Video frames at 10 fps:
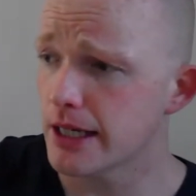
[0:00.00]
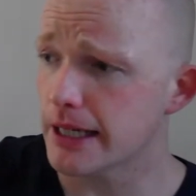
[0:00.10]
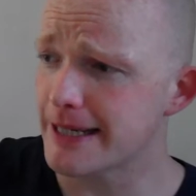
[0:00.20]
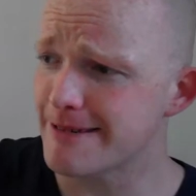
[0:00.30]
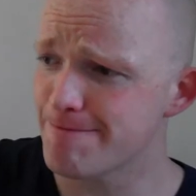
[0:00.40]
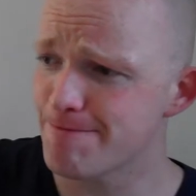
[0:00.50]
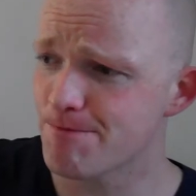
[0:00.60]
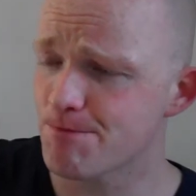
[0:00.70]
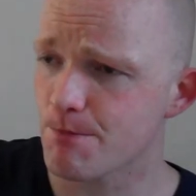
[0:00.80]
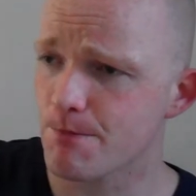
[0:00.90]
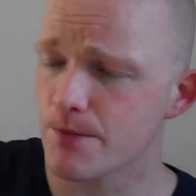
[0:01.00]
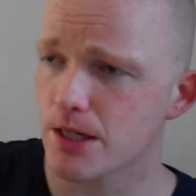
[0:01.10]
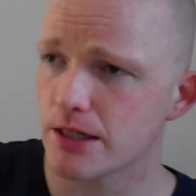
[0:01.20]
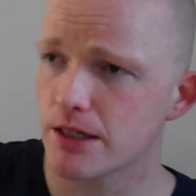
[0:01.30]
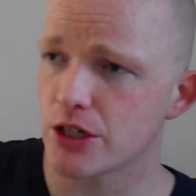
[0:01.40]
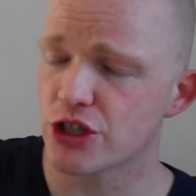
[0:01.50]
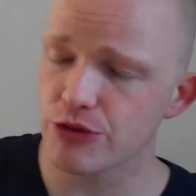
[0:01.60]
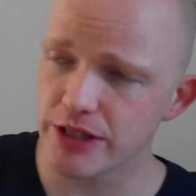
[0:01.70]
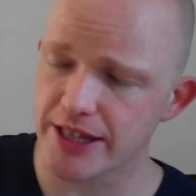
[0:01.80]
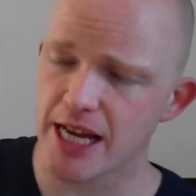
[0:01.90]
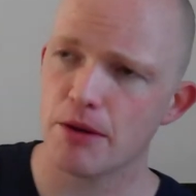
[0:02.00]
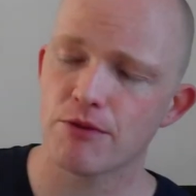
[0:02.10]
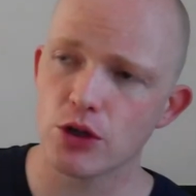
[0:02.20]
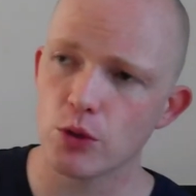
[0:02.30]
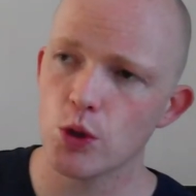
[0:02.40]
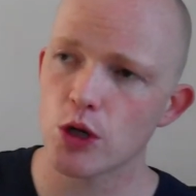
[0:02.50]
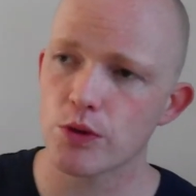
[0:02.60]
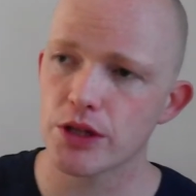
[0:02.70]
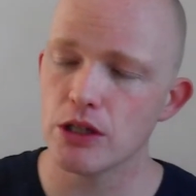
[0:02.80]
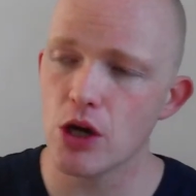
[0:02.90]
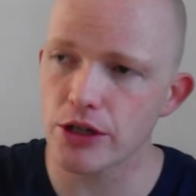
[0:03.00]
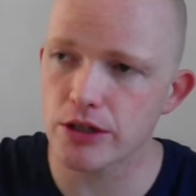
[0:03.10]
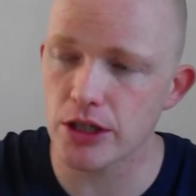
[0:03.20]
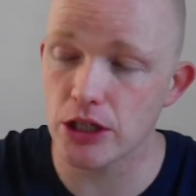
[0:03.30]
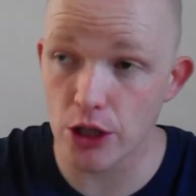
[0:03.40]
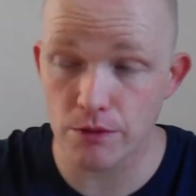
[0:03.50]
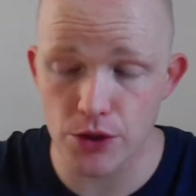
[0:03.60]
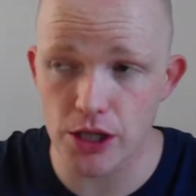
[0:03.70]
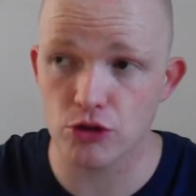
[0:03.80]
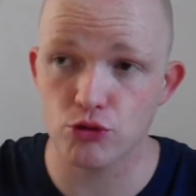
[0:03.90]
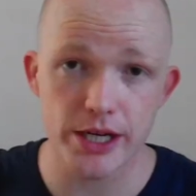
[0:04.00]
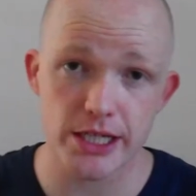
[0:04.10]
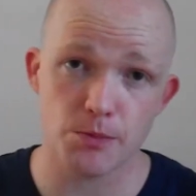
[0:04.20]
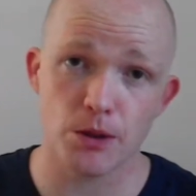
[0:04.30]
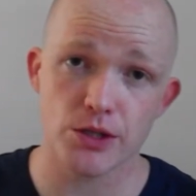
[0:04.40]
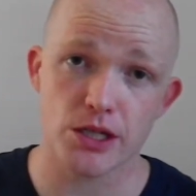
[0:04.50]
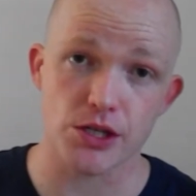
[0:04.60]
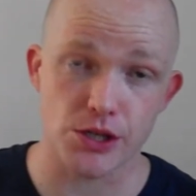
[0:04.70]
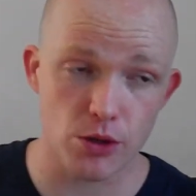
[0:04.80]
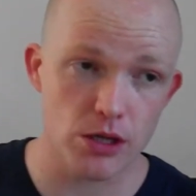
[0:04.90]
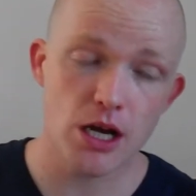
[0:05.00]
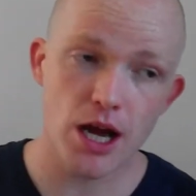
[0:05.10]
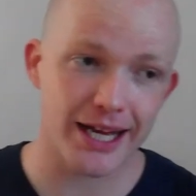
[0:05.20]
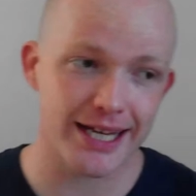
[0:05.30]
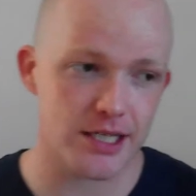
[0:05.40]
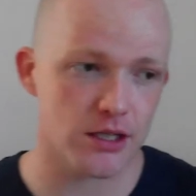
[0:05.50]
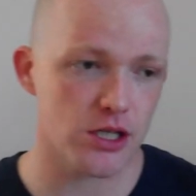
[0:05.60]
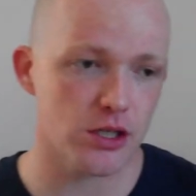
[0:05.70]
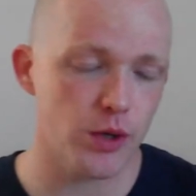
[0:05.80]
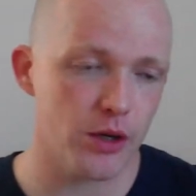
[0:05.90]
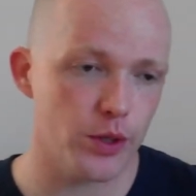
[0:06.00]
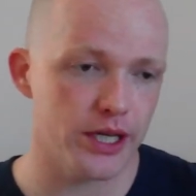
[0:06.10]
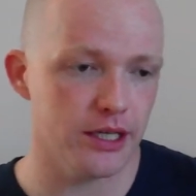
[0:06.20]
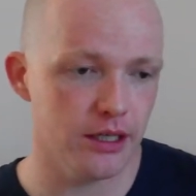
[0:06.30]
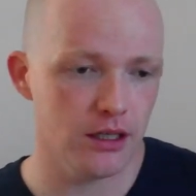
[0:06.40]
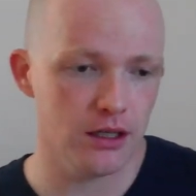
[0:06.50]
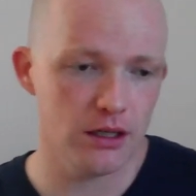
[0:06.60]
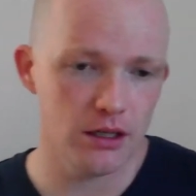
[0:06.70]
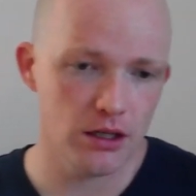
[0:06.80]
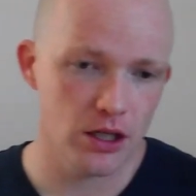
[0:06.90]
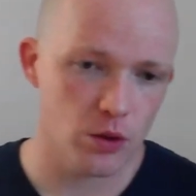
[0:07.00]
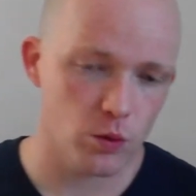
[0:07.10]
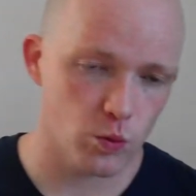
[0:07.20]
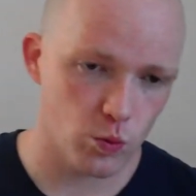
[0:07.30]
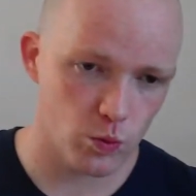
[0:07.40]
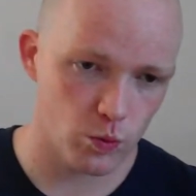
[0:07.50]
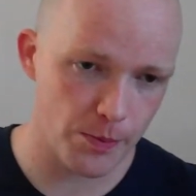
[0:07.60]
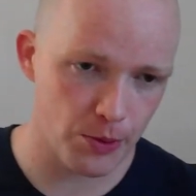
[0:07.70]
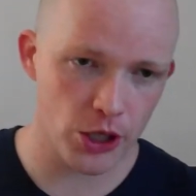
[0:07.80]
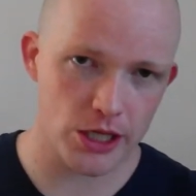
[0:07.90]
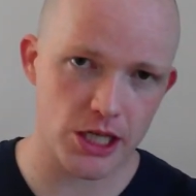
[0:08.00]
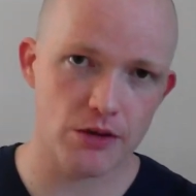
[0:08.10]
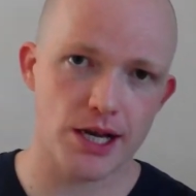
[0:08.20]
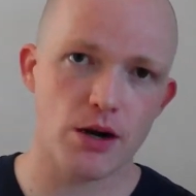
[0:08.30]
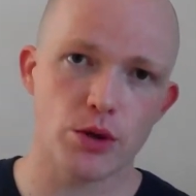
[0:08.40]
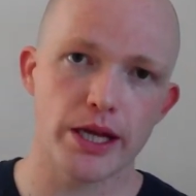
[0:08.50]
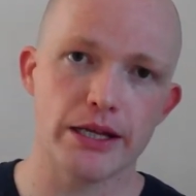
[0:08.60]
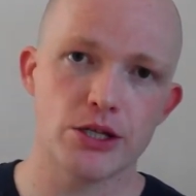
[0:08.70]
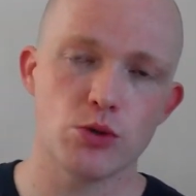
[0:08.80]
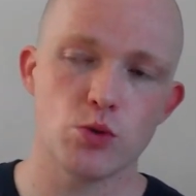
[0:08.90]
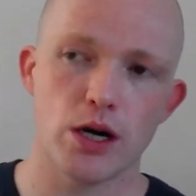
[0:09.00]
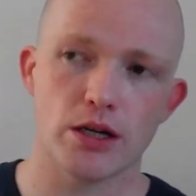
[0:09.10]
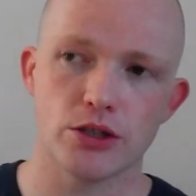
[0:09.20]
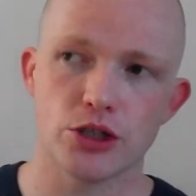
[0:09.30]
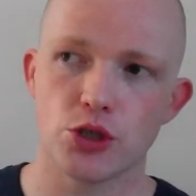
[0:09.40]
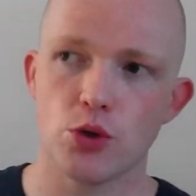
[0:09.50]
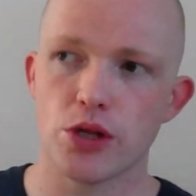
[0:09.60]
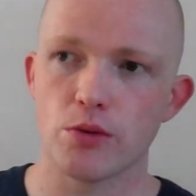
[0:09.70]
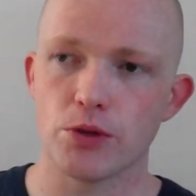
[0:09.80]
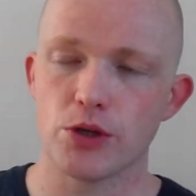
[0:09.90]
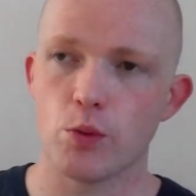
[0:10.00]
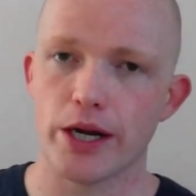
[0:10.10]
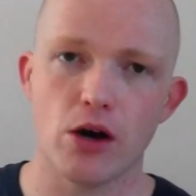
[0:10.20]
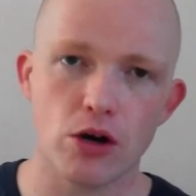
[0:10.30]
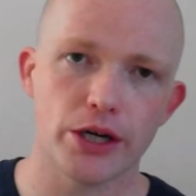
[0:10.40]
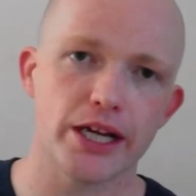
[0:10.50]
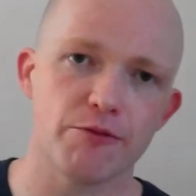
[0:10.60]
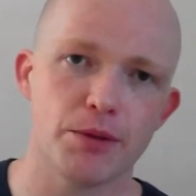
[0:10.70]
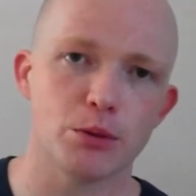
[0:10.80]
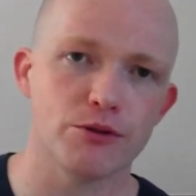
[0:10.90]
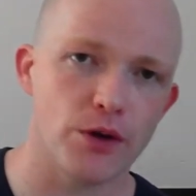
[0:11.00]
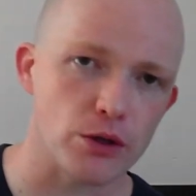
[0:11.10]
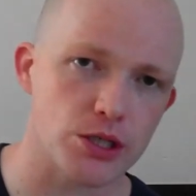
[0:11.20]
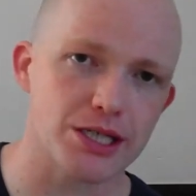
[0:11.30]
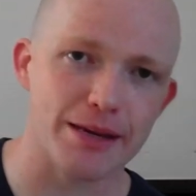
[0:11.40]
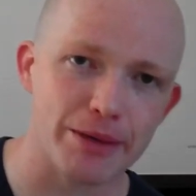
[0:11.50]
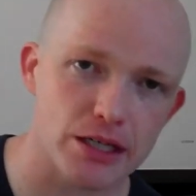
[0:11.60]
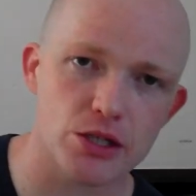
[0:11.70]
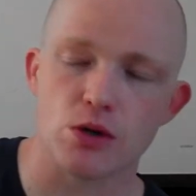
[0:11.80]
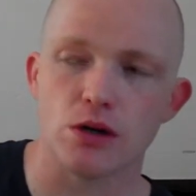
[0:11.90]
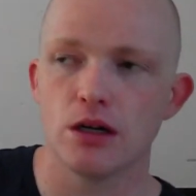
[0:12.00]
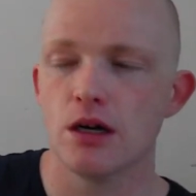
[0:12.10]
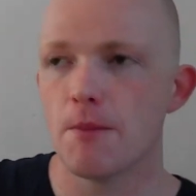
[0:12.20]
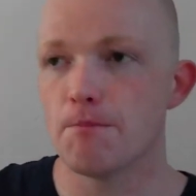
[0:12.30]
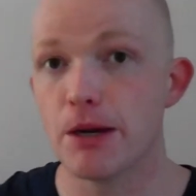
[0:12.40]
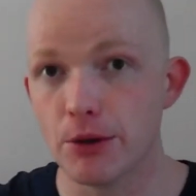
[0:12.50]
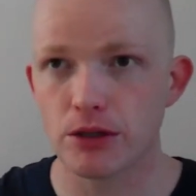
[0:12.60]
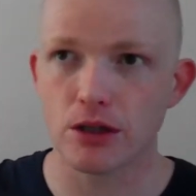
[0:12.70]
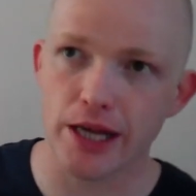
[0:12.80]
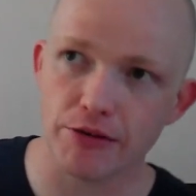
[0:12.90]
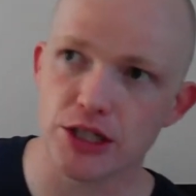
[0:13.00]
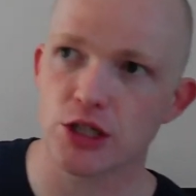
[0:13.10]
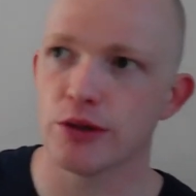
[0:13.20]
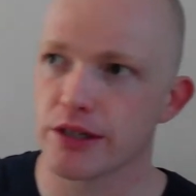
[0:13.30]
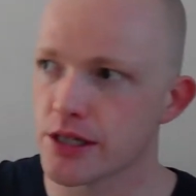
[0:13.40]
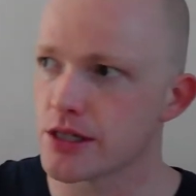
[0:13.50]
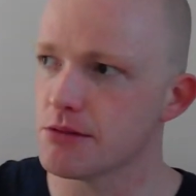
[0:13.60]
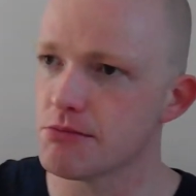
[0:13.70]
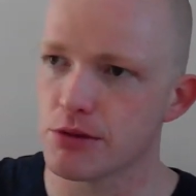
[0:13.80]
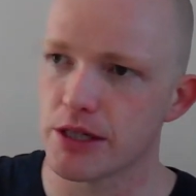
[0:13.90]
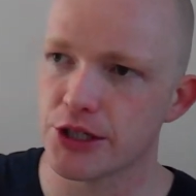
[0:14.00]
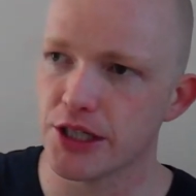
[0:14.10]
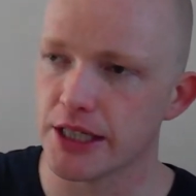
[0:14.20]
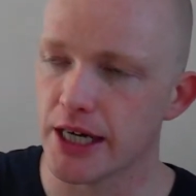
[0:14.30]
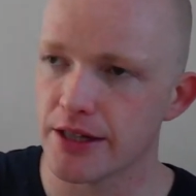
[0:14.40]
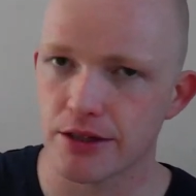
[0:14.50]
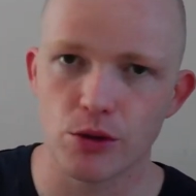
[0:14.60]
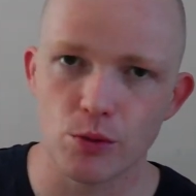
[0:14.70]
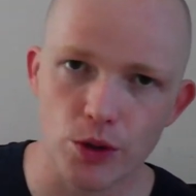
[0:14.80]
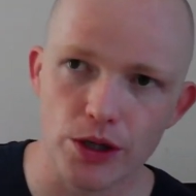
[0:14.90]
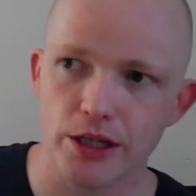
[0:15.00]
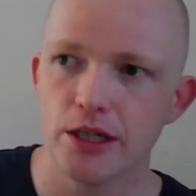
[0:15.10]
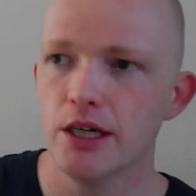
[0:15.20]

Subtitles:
And during that time I've got to work with a lot of other great sponsors, I guess because of the way we put ourselves out there to show that, we're not going to give people false gimmicks or miracle get-rich-quick systems with a GDI that don't work.